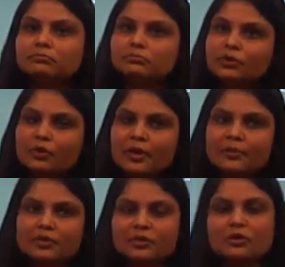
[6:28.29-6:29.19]
know
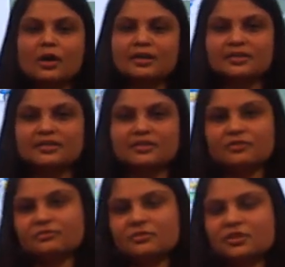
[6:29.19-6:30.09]
about the qualities
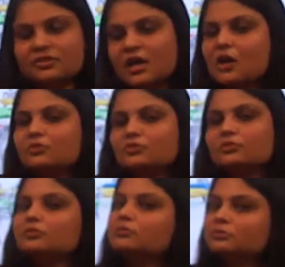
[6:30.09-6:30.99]
of how
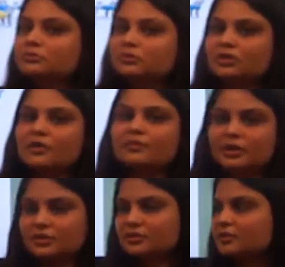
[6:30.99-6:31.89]
to solve the
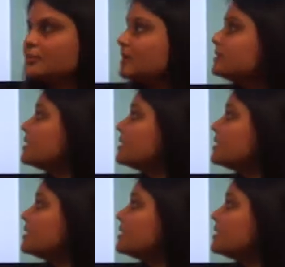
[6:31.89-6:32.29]
customers.